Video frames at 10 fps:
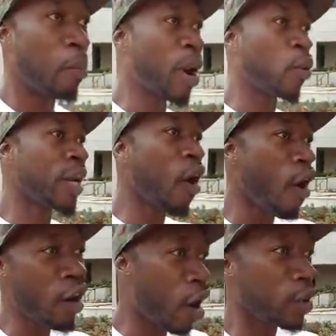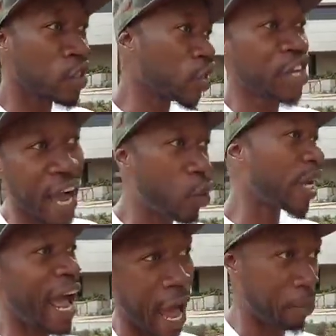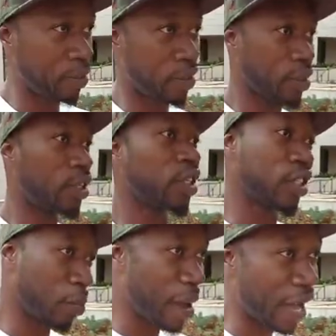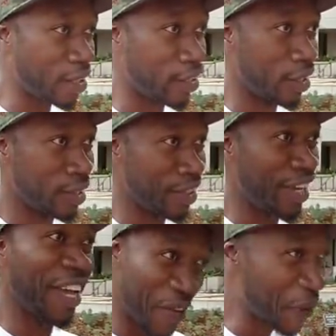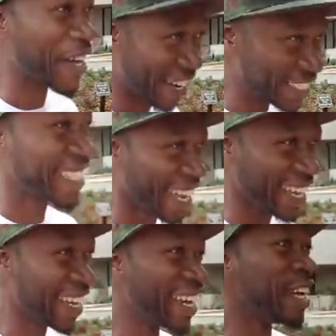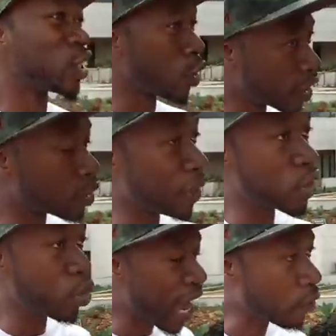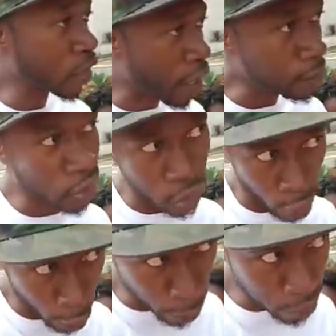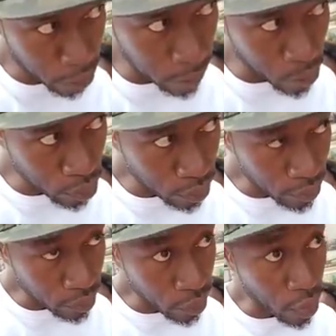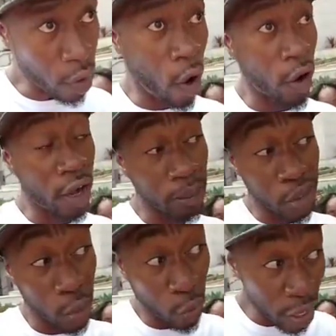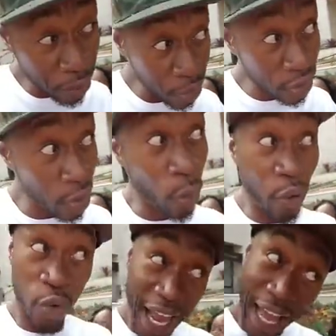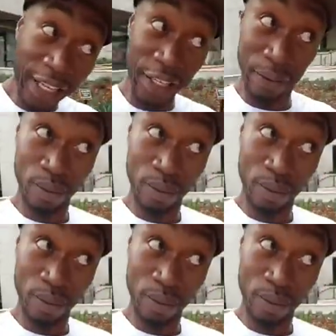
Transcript: But we all go into shock when it happens to somebody. You know what I'm saying? So this means we haven't come to terms or come to grips with reality.